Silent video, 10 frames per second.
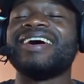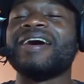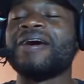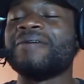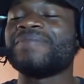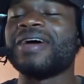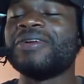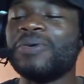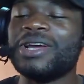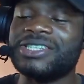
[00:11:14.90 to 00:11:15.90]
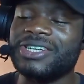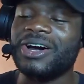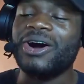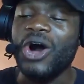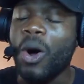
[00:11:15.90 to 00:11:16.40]
Um,
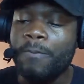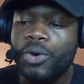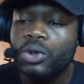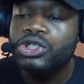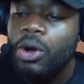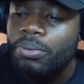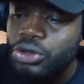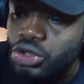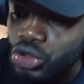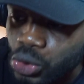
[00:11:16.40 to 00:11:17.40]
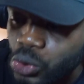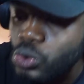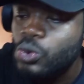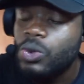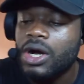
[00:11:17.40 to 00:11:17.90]
anyways, uh, on pros number
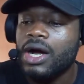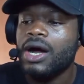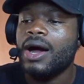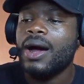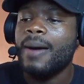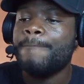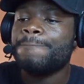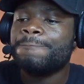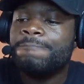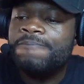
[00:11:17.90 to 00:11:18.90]
two, um,